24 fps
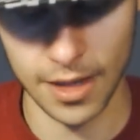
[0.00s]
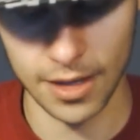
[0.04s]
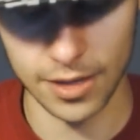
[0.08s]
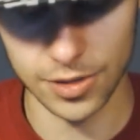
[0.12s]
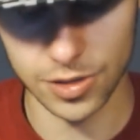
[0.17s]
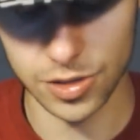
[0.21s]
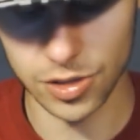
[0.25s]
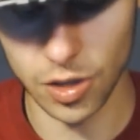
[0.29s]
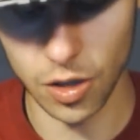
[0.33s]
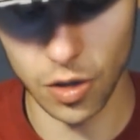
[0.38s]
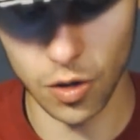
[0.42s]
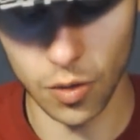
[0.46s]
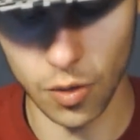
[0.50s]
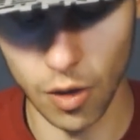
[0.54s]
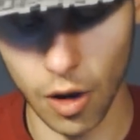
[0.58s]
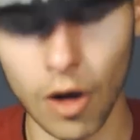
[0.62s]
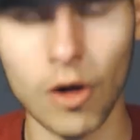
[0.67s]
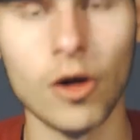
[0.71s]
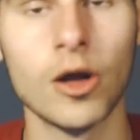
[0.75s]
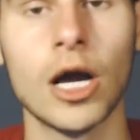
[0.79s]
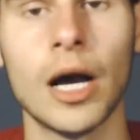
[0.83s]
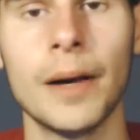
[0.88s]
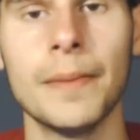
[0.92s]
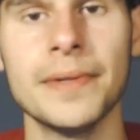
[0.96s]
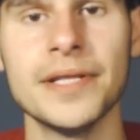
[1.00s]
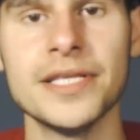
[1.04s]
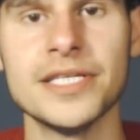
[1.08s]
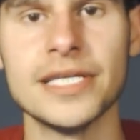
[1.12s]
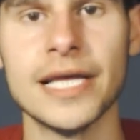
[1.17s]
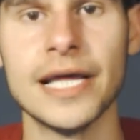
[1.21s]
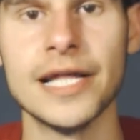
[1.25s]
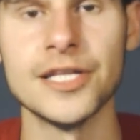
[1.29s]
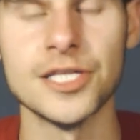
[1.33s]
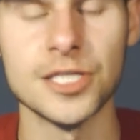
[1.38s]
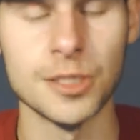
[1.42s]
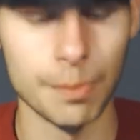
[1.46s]
So all common
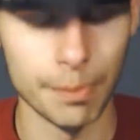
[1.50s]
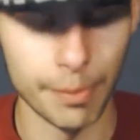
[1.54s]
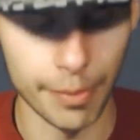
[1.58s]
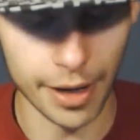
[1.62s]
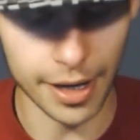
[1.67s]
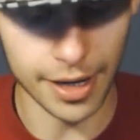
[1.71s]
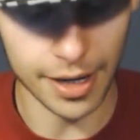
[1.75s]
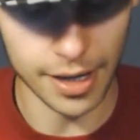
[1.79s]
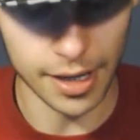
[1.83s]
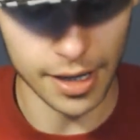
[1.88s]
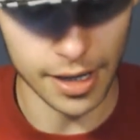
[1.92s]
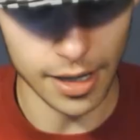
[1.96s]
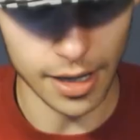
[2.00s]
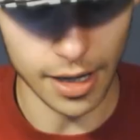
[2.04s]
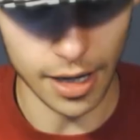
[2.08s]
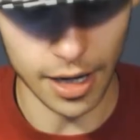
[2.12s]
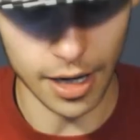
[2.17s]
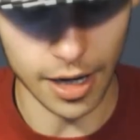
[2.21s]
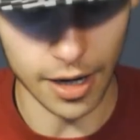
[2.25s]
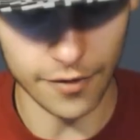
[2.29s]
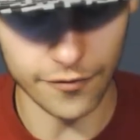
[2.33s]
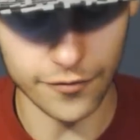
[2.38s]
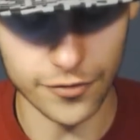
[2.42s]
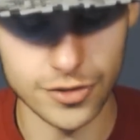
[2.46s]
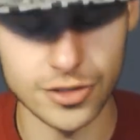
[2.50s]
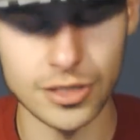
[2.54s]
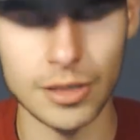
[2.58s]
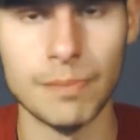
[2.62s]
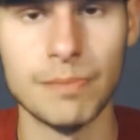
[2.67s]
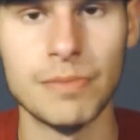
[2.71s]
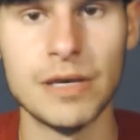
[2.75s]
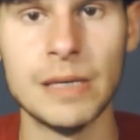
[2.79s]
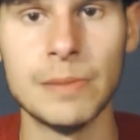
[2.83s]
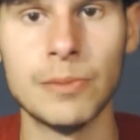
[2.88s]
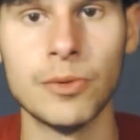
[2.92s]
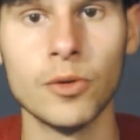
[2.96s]
sense, but for some
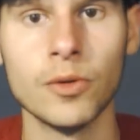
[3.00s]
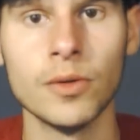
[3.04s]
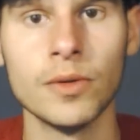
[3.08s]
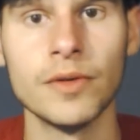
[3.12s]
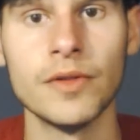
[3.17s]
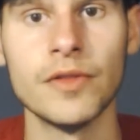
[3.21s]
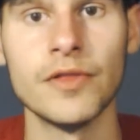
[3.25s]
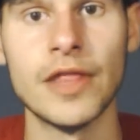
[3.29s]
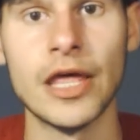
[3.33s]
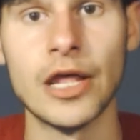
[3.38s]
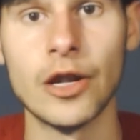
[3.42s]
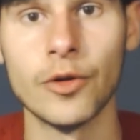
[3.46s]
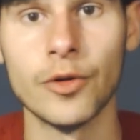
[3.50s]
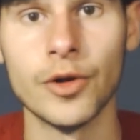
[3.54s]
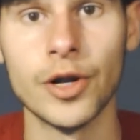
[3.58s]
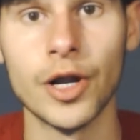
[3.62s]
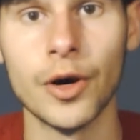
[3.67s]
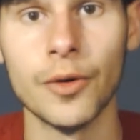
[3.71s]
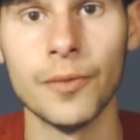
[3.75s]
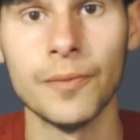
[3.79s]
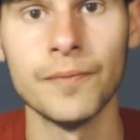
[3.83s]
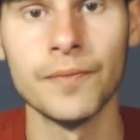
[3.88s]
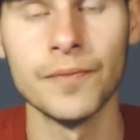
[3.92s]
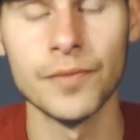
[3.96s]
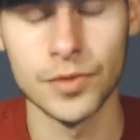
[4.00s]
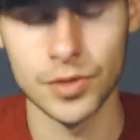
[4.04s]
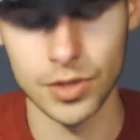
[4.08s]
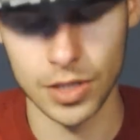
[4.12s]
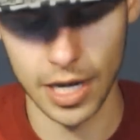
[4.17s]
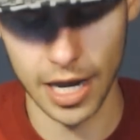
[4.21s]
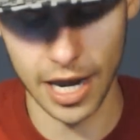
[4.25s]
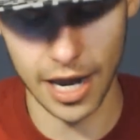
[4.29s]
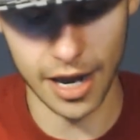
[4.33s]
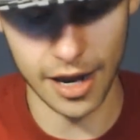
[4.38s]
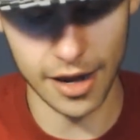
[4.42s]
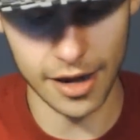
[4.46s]
people, they don't know,
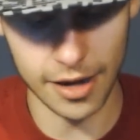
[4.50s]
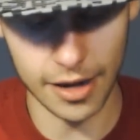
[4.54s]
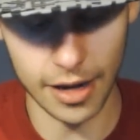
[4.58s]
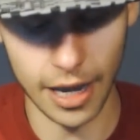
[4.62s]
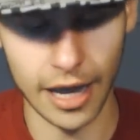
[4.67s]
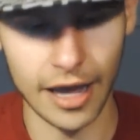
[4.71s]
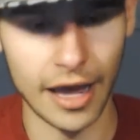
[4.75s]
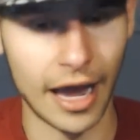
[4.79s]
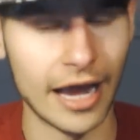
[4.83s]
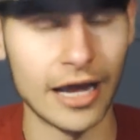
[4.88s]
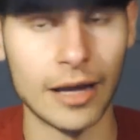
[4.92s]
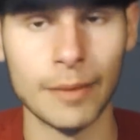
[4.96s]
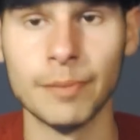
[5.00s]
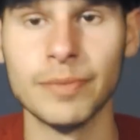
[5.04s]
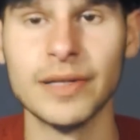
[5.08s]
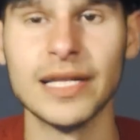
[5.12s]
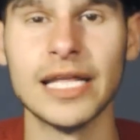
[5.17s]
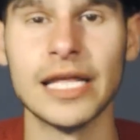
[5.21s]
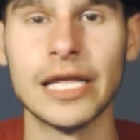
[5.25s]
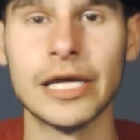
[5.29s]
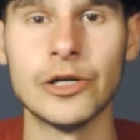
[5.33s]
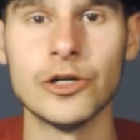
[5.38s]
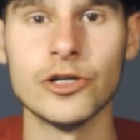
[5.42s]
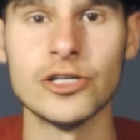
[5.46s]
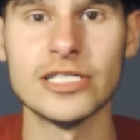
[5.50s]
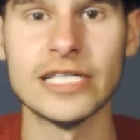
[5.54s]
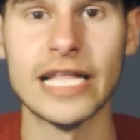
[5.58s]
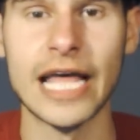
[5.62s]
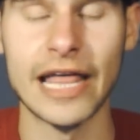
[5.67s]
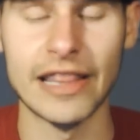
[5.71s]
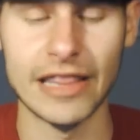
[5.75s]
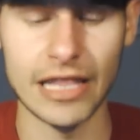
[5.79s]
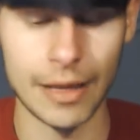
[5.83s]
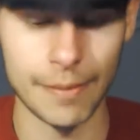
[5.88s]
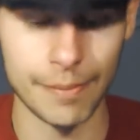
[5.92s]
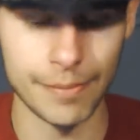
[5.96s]
and I completely
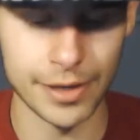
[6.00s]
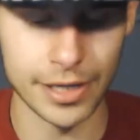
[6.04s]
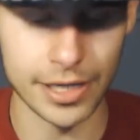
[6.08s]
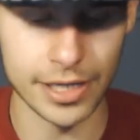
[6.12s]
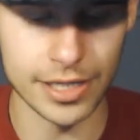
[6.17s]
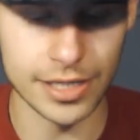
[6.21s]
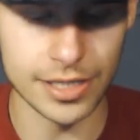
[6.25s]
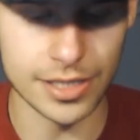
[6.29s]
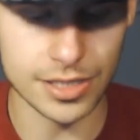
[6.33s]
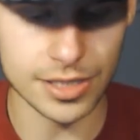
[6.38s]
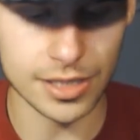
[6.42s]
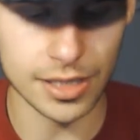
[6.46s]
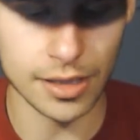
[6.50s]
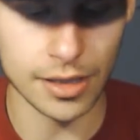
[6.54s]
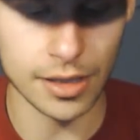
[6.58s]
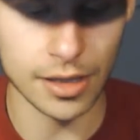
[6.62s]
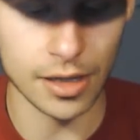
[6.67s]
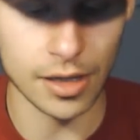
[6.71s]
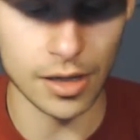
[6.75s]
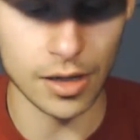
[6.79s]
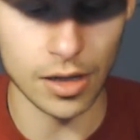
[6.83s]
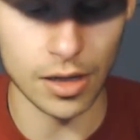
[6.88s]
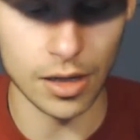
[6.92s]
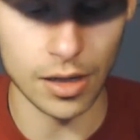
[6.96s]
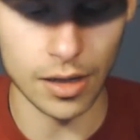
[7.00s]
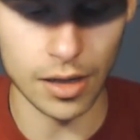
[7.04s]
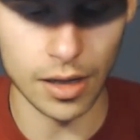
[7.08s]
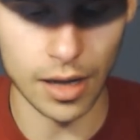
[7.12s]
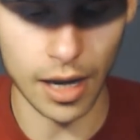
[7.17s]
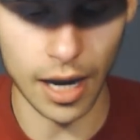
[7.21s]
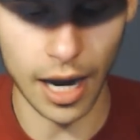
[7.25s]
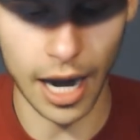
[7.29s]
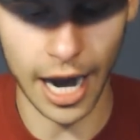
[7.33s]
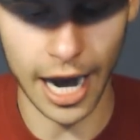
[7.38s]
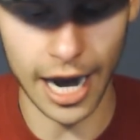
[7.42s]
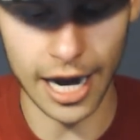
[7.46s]
understand that, because
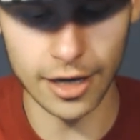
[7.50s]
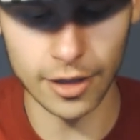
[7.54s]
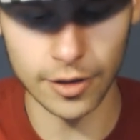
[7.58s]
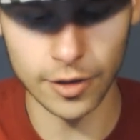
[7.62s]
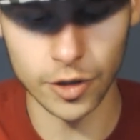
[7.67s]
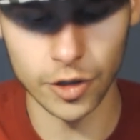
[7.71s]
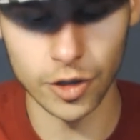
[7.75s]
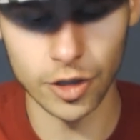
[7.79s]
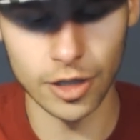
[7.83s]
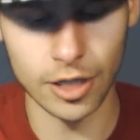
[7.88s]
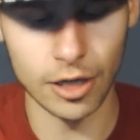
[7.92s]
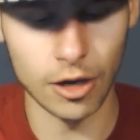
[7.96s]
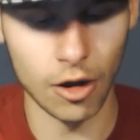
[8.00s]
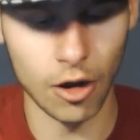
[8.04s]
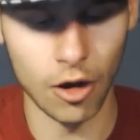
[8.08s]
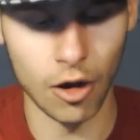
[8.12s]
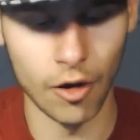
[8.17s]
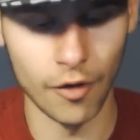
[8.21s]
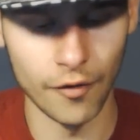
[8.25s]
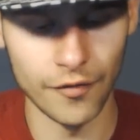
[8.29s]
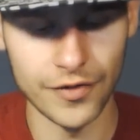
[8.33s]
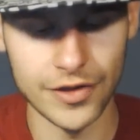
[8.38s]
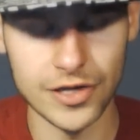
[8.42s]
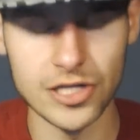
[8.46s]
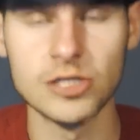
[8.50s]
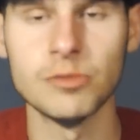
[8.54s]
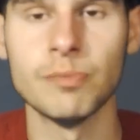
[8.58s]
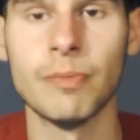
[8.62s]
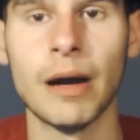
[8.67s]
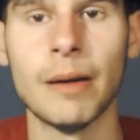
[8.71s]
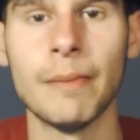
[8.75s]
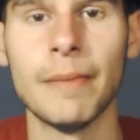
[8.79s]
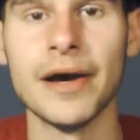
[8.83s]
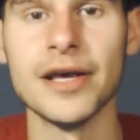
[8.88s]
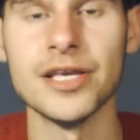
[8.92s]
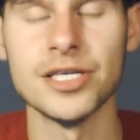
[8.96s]
I had to learn all this
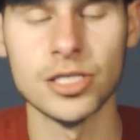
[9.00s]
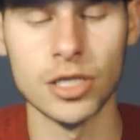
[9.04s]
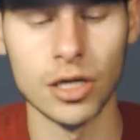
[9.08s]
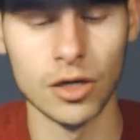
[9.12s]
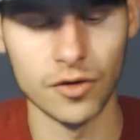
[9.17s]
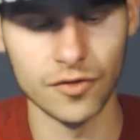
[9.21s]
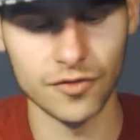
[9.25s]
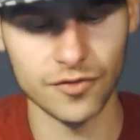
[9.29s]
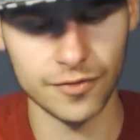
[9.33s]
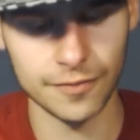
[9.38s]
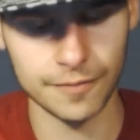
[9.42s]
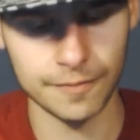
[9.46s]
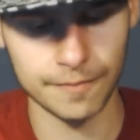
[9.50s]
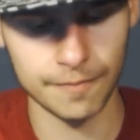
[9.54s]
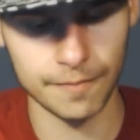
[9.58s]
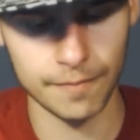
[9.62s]
by myself